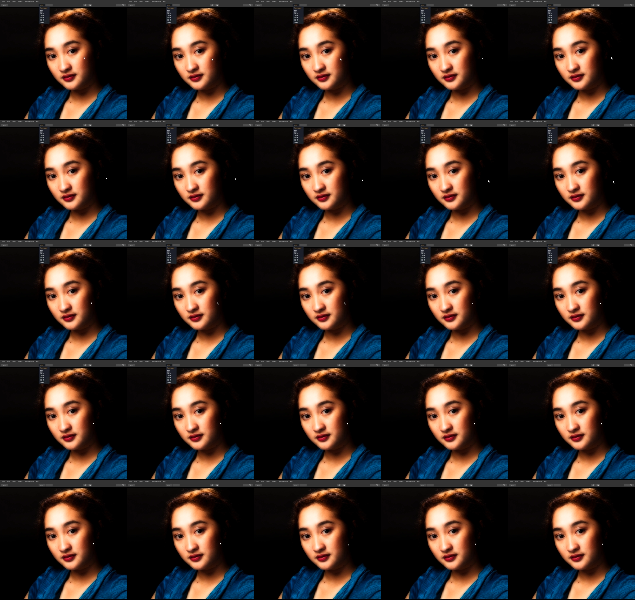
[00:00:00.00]

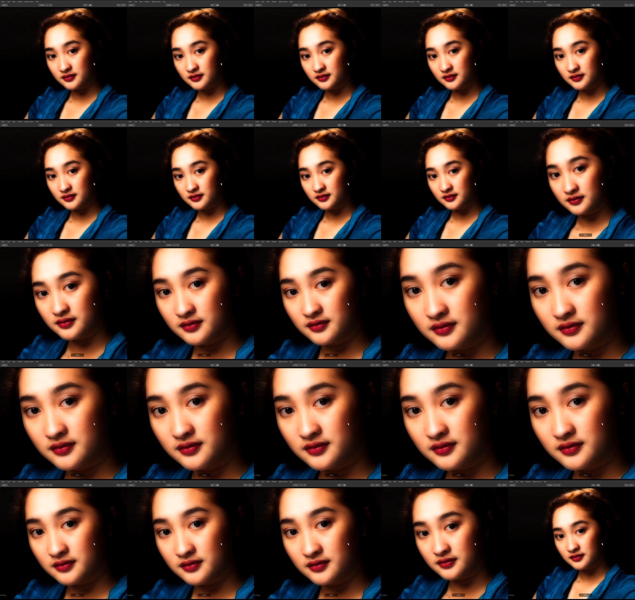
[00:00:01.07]
[no speech]